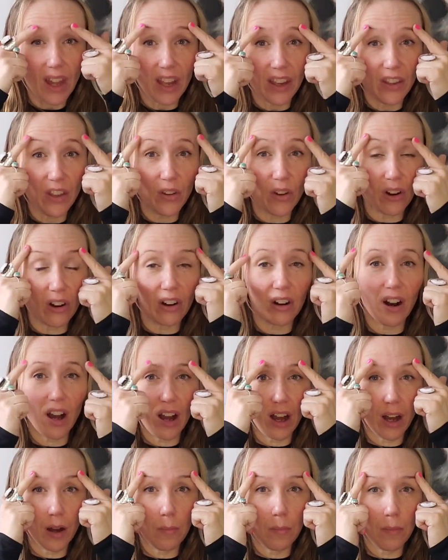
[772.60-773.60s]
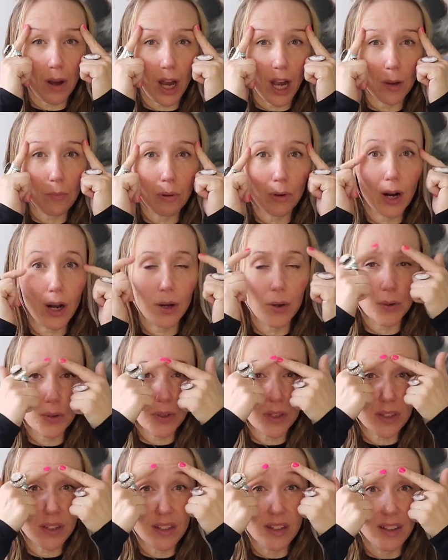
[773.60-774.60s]
your
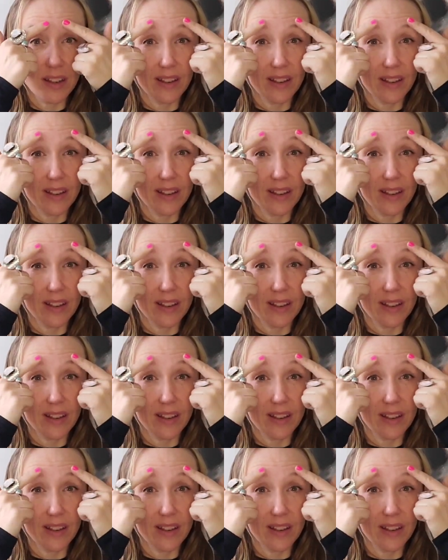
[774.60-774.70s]
eyebrows,